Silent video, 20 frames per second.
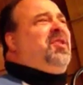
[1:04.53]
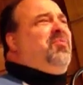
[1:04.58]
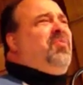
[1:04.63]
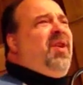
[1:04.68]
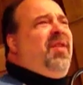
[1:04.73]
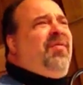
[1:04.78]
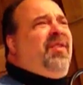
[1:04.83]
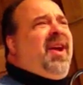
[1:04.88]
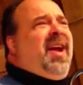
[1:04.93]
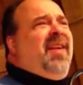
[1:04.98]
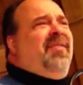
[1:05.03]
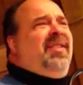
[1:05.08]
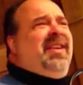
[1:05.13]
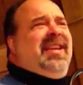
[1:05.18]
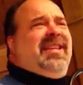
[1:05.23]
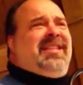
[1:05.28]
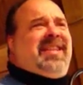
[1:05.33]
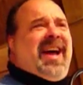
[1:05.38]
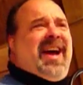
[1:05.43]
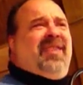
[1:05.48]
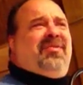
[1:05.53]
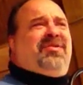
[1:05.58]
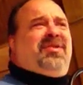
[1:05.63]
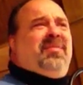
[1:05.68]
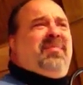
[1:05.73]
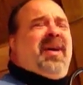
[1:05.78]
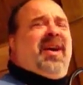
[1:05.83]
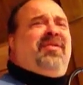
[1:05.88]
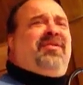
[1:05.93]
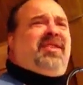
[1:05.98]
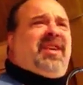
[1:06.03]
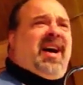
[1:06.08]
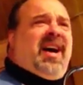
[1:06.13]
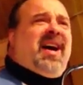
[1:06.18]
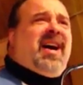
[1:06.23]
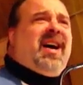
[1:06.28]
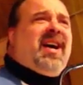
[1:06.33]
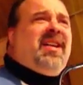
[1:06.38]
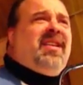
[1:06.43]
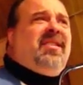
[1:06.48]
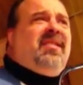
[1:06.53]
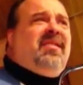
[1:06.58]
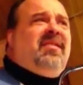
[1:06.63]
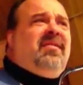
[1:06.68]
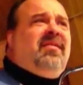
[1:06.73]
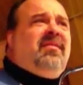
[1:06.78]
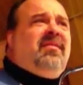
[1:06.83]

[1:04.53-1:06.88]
you ever have any doubts about God?